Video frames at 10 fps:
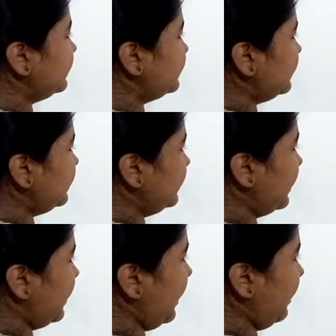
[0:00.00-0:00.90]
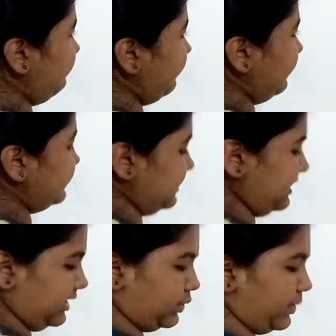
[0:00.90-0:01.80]
TF is
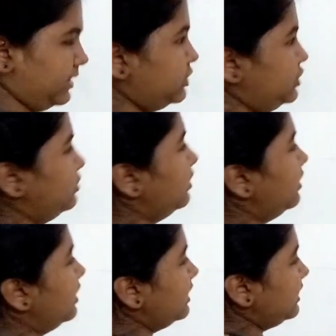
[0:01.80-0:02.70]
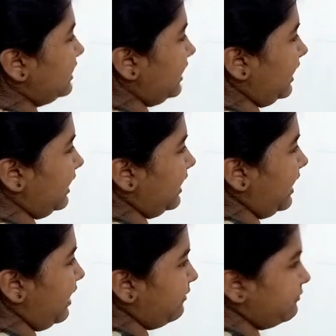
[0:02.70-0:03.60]
equal to
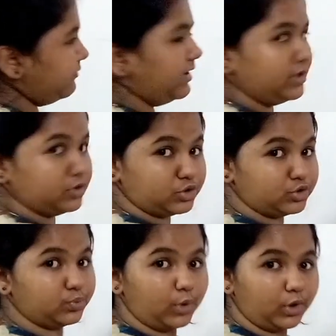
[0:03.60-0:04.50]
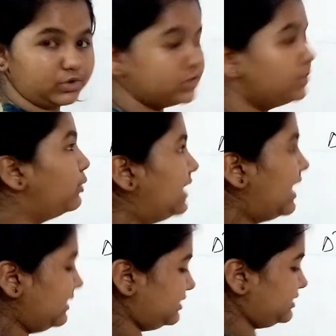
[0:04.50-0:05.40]
KF into what?
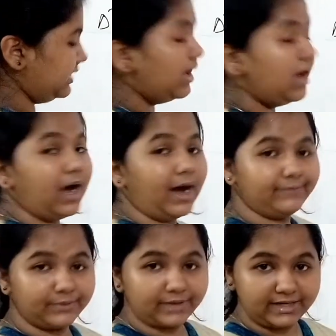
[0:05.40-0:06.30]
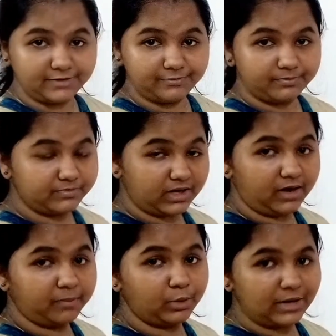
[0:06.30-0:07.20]
Molarity. How do you write the
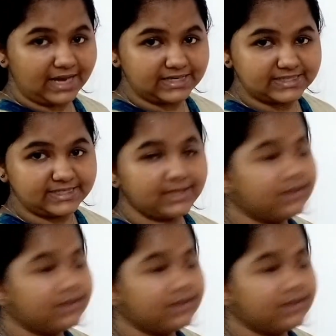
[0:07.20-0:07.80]
molarity?